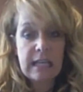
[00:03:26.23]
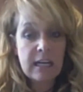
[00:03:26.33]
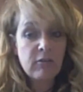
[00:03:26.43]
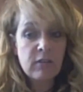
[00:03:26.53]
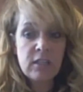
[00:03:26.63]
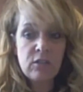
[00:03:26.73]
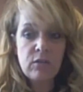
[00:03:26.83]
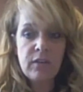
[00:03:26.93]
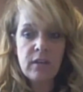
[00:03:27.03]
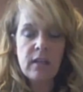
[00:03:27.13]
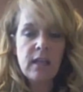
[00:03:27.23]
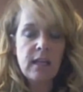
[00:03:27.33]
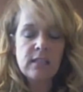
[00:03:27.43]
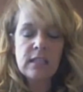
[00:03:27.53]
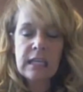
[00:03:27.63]
And I really do feel that
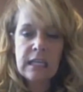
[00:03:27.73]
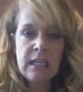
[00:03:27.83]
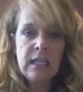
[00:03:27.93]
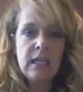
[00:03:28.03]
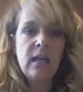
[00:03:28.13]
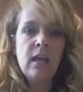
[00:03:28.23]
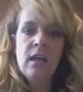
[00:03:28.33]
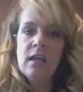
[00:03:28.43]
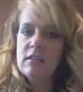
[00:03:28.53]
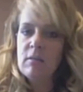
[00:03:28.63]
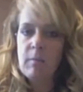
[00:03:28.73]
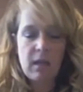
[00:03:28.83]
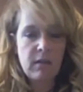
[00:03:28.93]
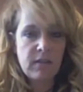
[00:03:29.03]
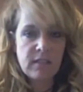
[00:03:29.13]
that's key to
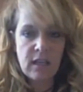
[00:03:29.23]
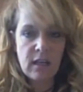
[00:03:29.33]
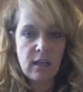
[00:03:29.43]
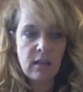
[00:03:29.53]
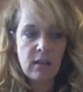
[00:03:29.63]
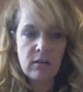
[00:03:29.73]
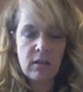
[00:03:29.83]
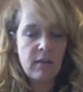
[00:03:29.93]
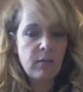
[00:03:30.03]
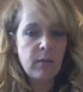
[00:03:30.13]
manifesting anything in our life.